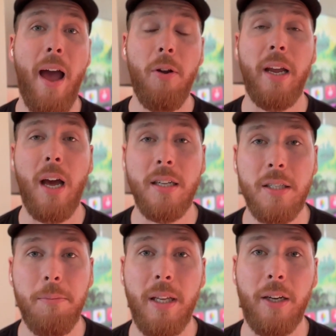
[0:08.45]
I own a
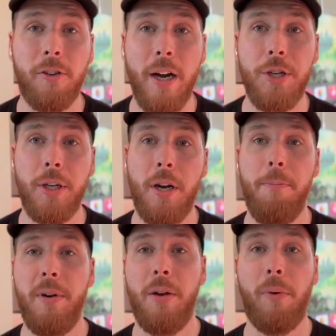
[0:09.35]
custom integration
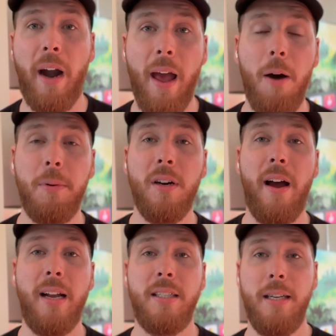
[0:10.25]
company where I help
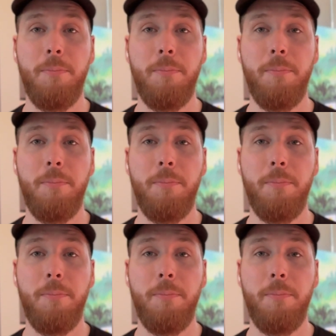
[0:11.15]
clients